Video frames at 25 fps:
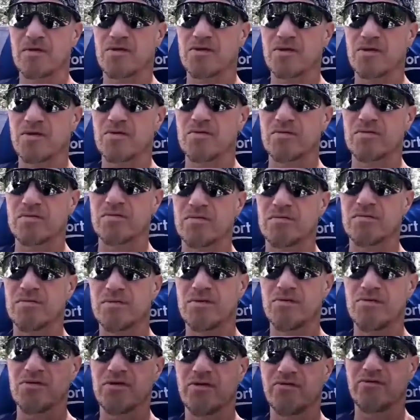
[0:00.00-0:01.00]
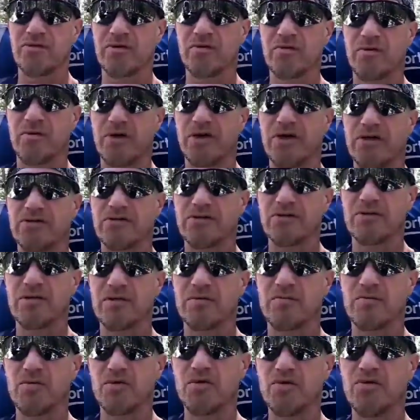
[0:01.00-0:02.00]
don't give it away because you're
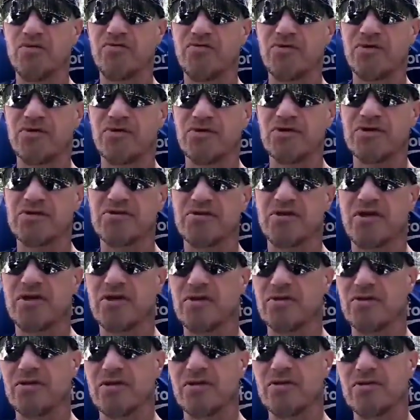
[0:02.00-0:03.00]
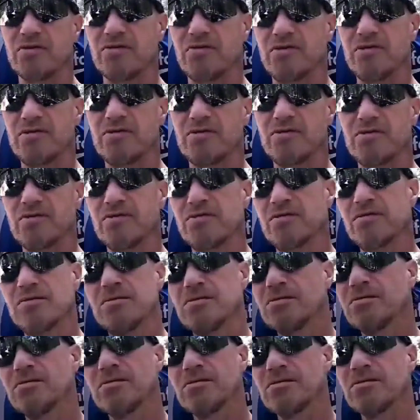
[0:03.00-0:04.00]
going to move or this, that, or the other reason.
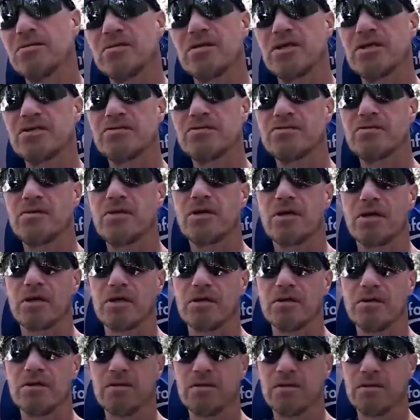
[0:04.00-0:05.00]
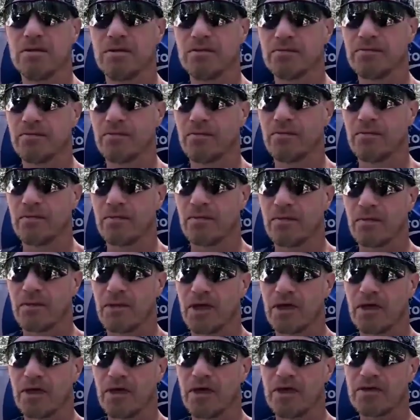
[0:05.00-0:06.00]
That's wrong.
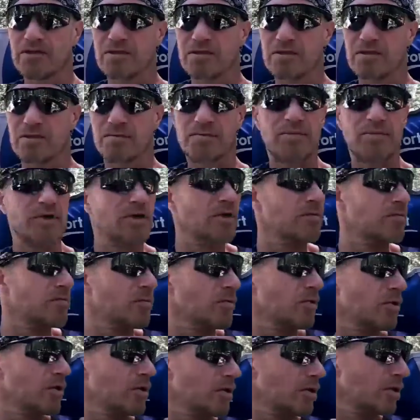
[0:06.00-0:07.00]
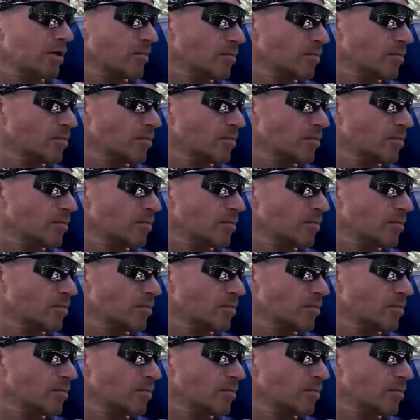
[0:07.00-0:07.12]
It causes the pet more